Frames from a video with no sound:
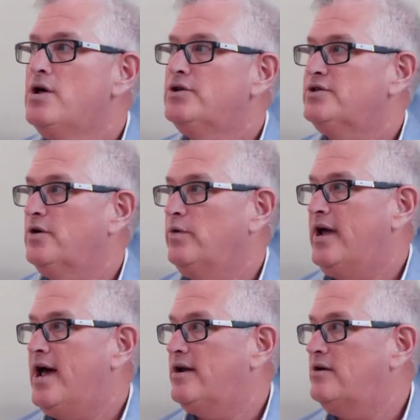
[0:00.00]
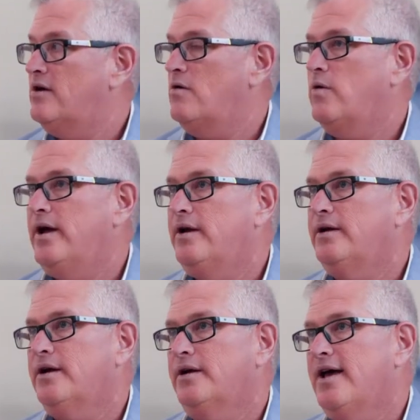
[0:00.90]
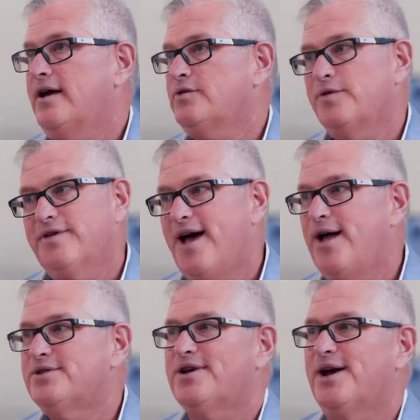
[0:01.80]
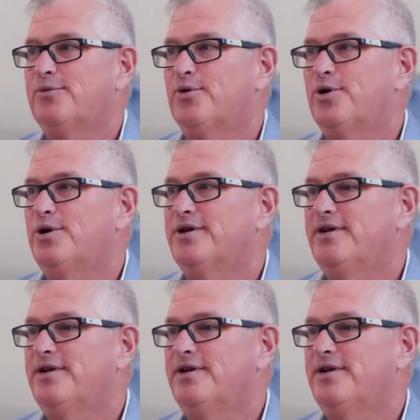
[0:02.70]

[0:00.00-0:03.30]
So we had no way to connect with the outside world,